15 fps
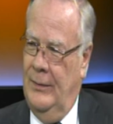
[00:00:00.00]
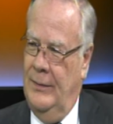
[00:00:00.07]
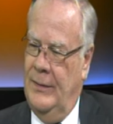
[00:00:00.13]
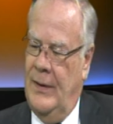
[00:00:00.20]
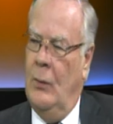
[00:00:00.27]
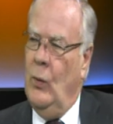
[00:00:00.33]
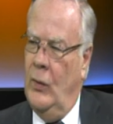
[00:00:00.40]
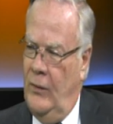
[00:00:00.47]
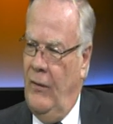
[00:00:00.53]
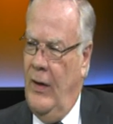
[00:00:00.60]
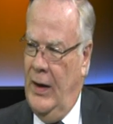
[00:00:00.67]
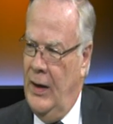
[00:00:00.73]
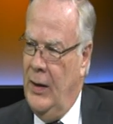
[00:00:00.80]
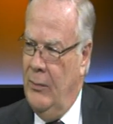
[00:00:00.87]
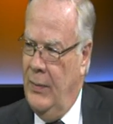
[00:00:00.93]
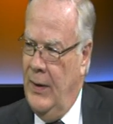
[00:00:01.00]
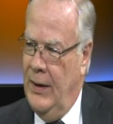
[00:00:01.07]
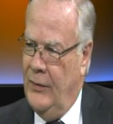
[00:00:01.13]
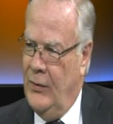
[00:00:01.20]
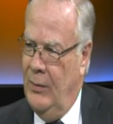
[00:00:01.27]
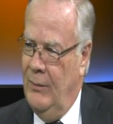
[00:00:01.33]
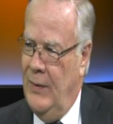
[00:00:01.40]
that would have had an
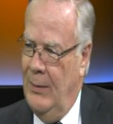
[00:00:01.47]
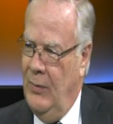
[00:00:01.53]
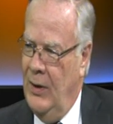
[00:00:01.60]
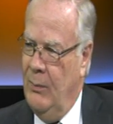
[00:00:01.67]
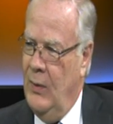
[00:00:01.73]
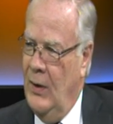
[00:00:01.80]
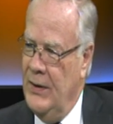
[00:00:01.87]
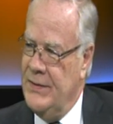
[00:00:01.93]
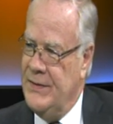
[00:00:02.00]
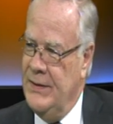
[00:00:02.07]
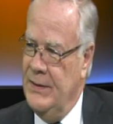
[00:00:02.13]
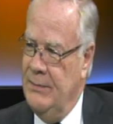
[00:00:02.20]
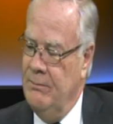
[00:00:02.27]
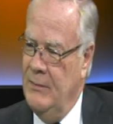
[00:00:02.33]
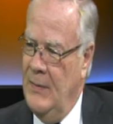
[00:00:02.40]
impact on public policy,